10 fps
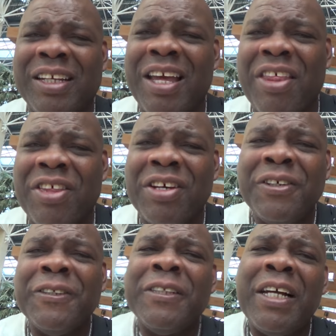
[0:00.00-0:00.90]
together.
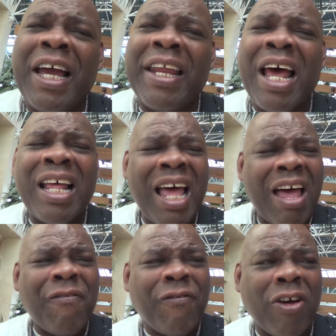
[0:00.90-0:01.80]

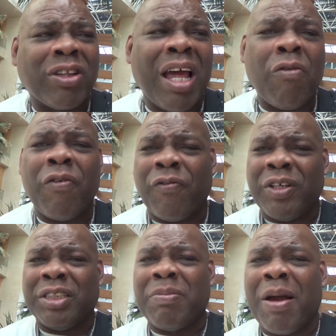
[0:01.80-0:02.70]
I felt I
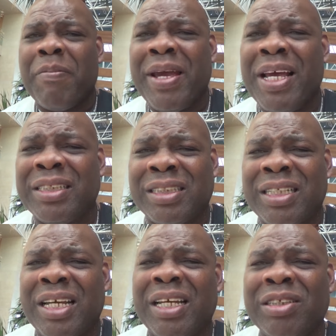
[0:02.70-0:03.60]
revenged my man's
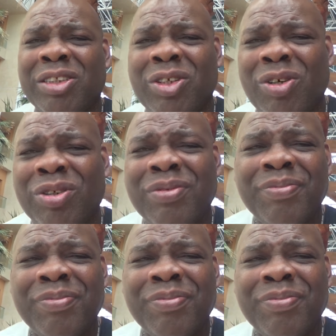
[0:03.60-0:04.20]
thing, so